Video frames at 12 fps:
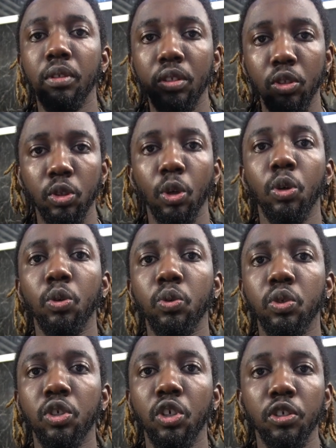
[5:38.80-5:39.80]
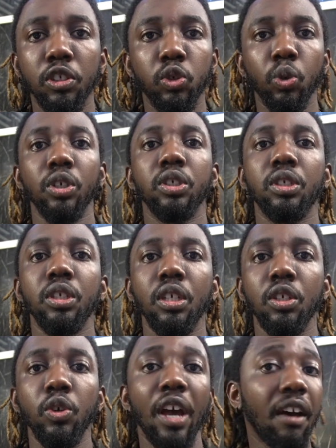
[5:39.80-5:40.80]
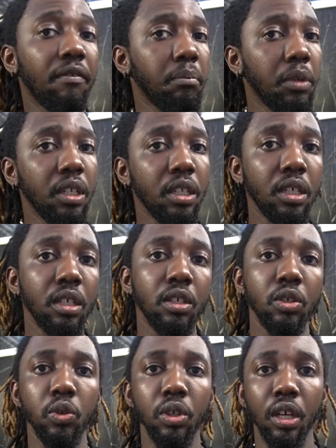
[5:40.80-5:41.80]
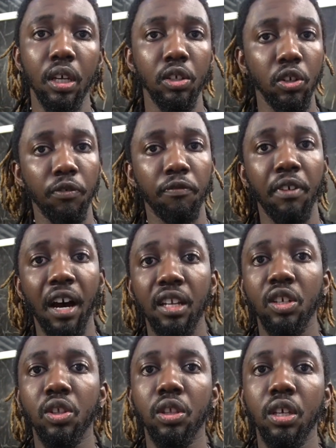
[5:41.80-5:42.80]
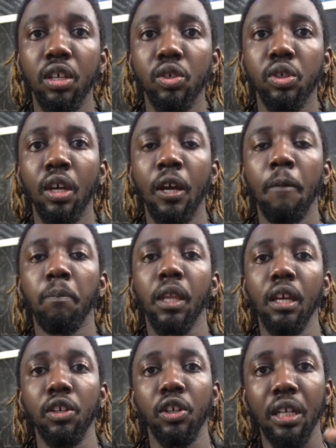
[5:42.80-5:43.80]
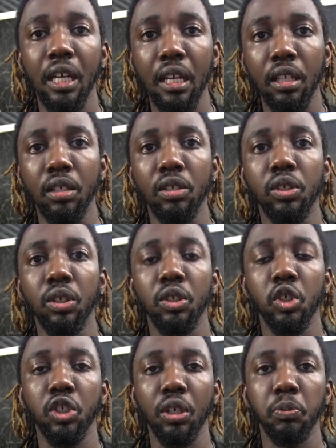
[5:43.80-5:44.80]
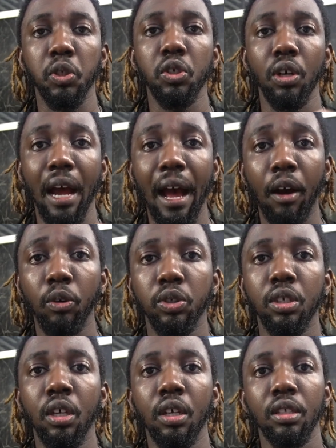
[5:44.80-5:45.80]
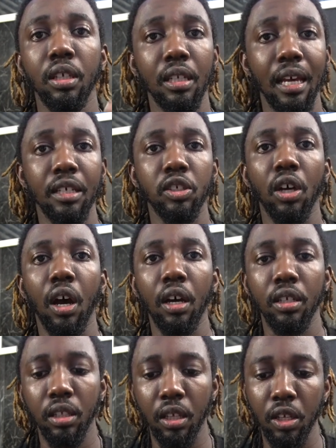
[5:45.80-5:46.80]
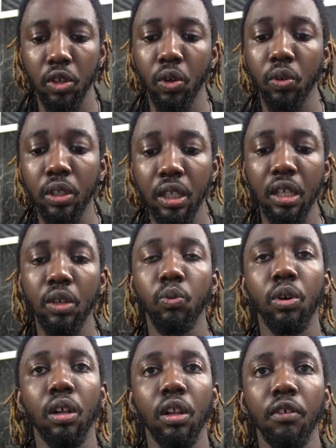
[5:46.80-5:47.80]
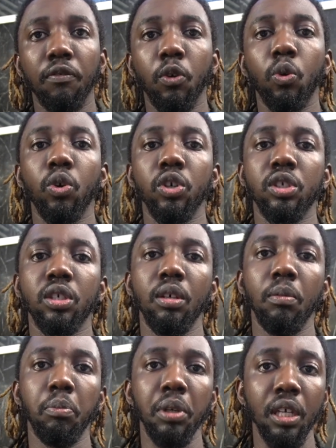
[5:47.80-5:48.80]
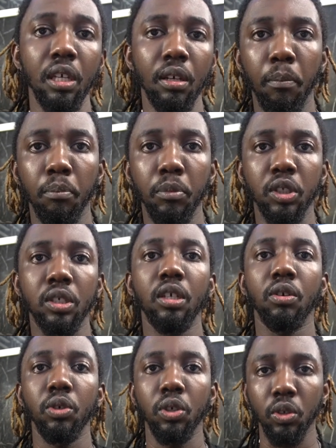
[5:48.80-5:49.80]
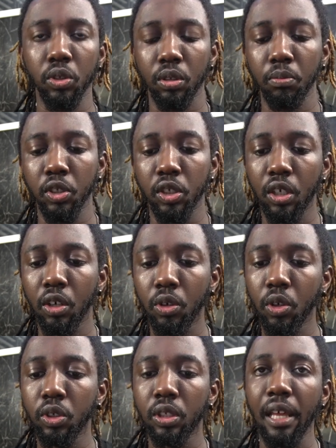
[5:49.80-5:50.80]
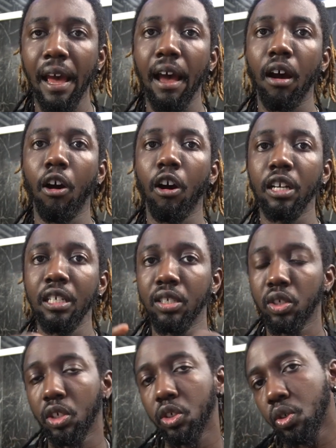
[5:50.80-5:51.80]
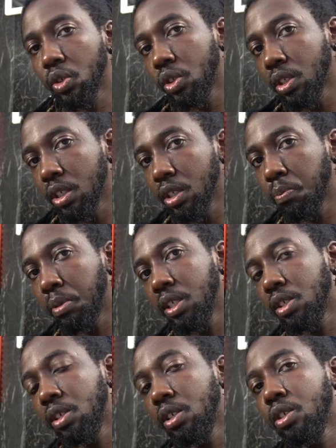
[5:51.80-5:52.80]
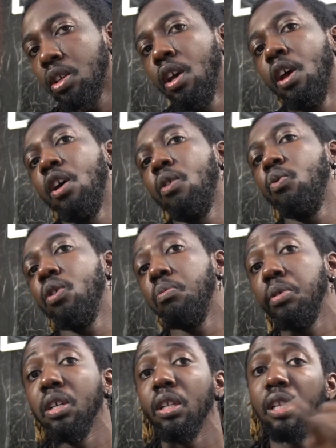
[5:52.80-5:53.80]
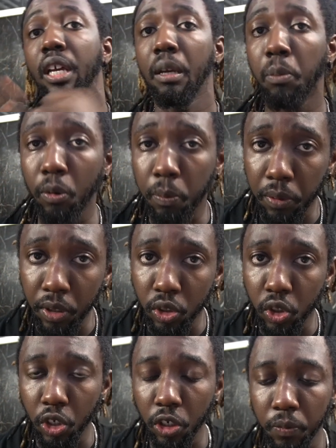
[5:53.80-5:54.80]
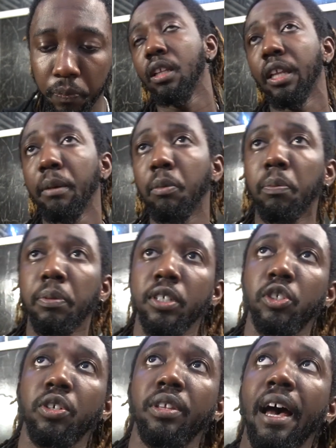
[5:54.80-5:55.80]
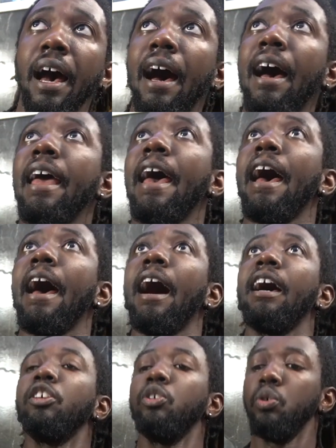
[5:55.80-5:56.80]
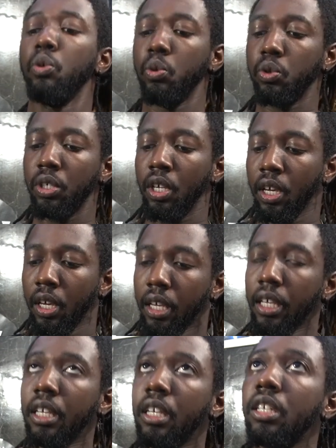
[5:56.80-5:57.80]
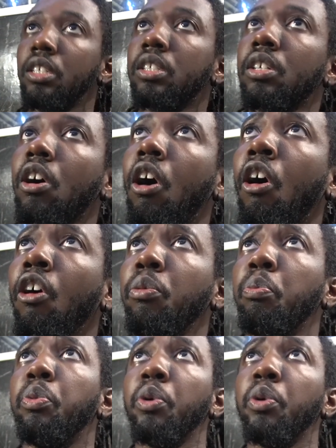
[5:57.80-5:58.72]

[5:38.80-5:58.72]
those, you're sourcing, you have money, you're finding things, and you're getting these things shipped to your house. The next thing you'll need will of course be materials that are essential to this business. Will be a label printer. The label printer that I use is called